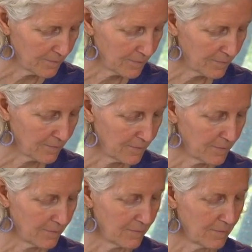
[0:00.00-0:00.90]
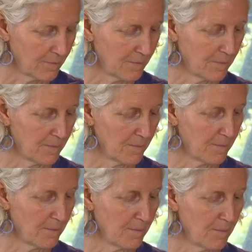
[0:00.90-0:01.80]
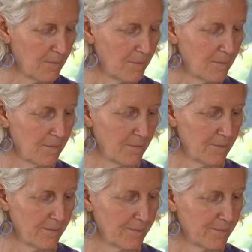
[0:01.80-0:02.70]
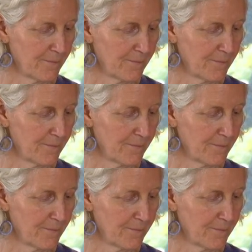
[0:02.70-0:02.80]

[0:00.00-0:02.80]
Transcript: (not speaking)